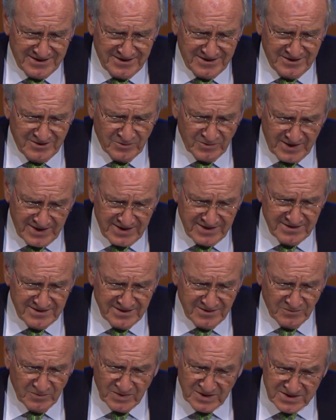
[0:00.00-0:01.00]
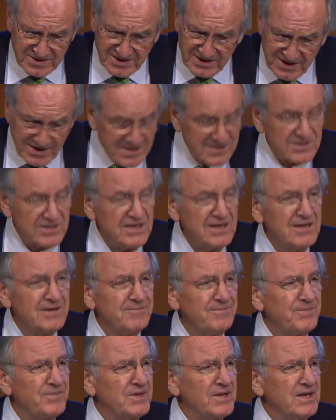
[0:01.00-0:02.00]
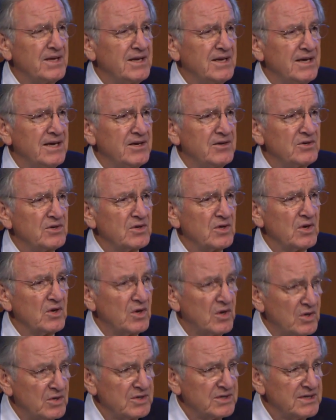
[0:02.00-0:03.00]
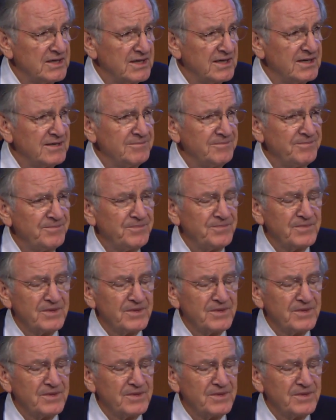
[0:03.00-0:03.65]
You're right, it wasn't easy. It took a long time